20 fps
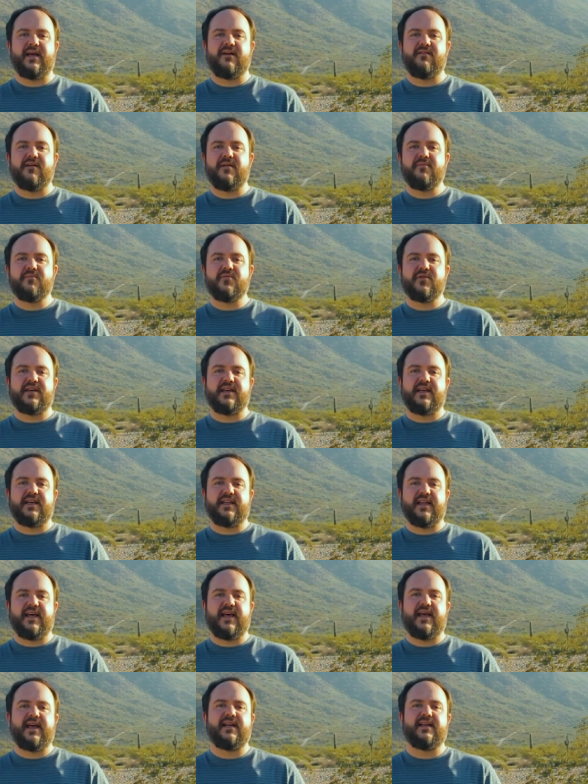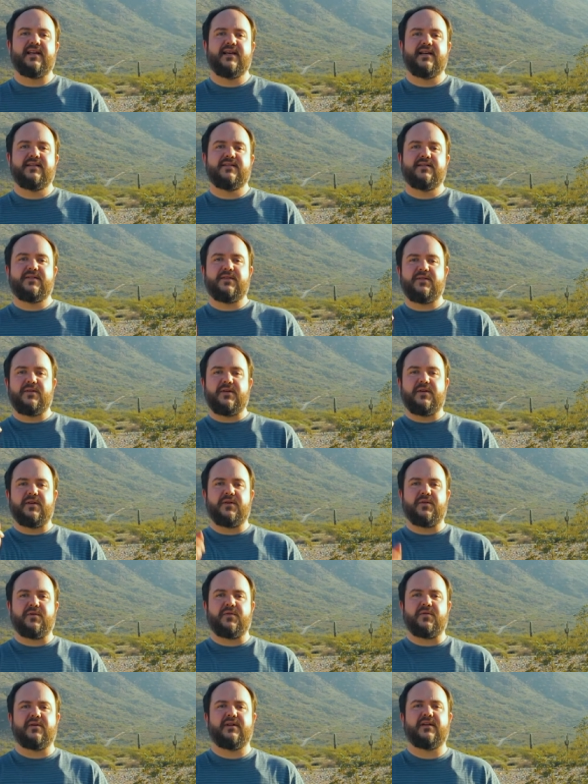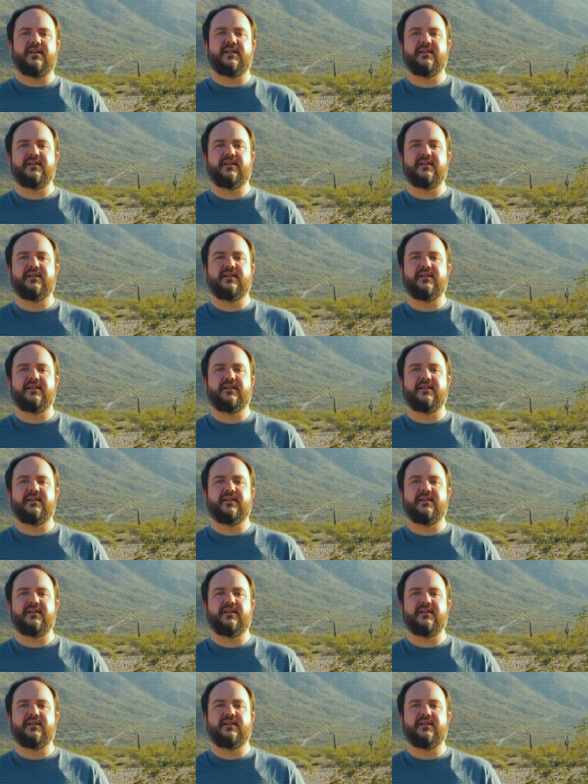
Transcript: and now I'm bringing that to you.